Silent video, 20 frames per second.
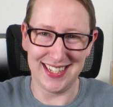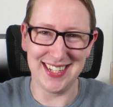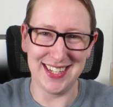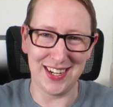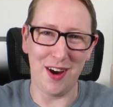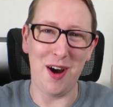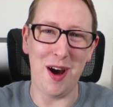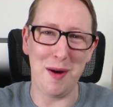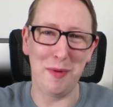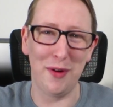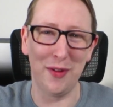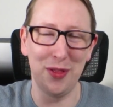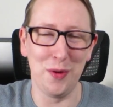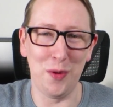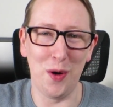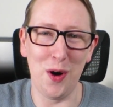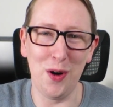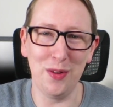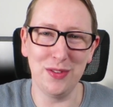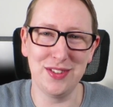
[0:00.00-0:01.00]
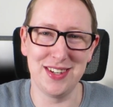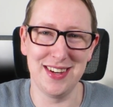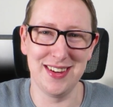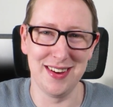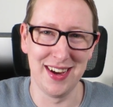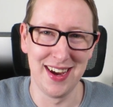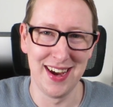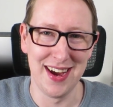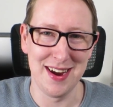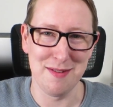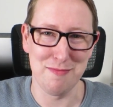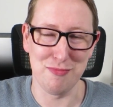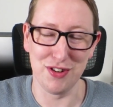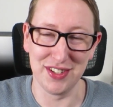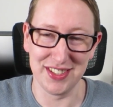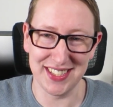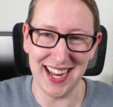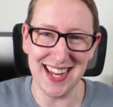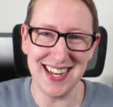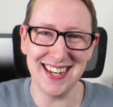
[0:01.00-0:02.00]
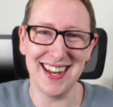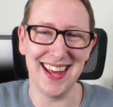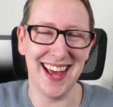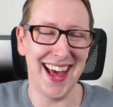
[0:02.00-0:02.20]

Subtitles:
to go up on the wall to present,